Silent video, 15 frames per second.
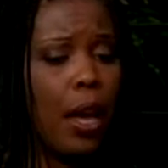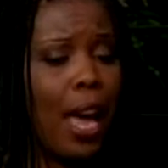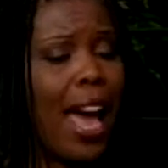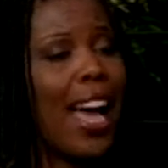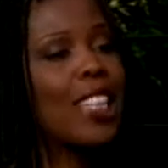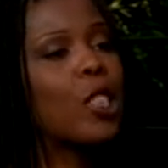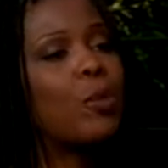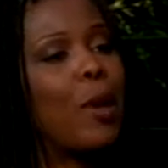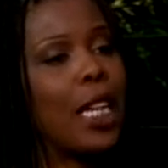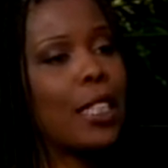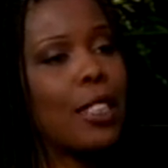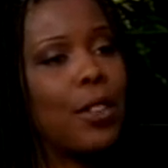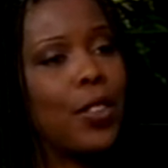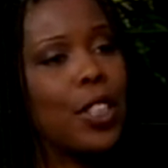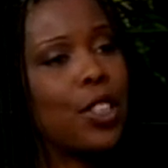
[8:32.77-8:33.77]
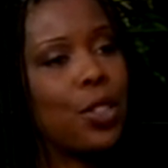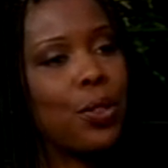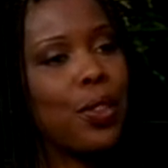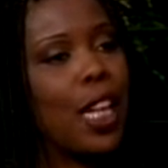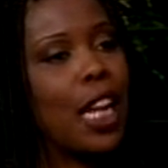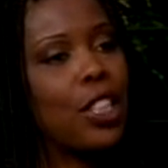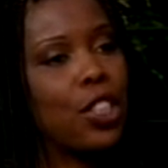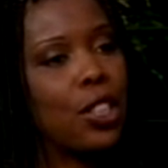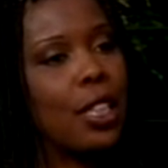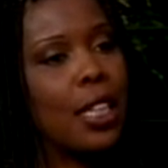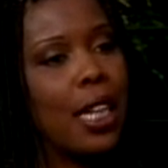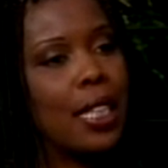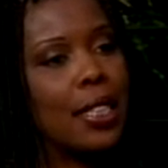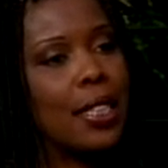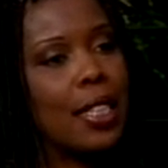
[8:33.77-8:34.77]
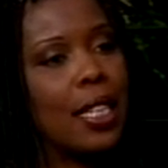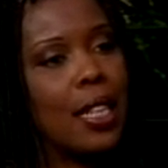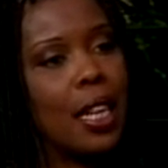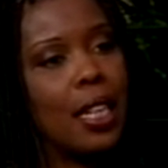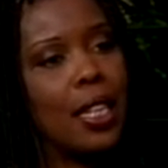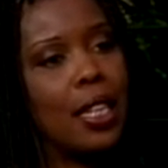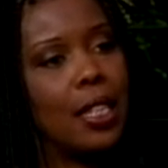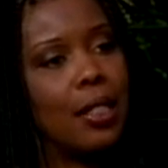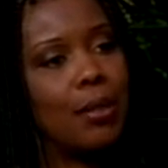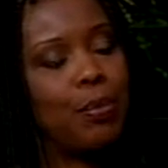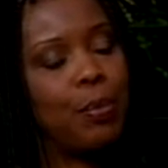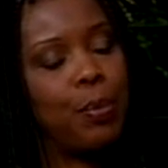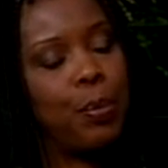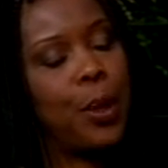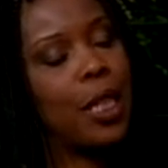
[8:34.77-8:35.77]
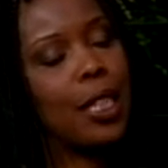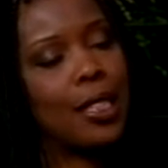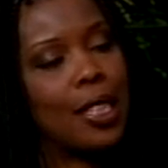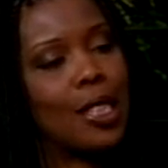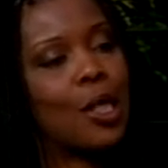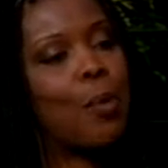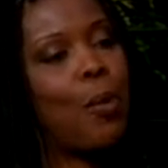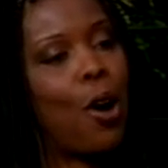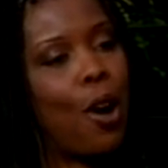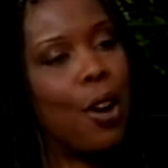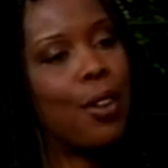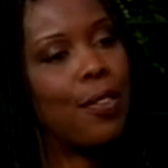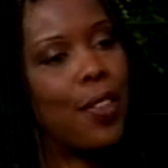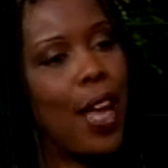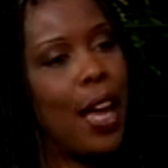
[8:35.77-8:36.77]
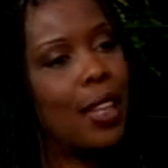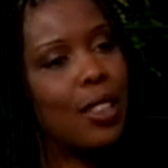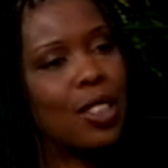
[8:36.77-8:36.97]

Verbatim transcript: aspects of his creation, and I see that he has put us as a part of that.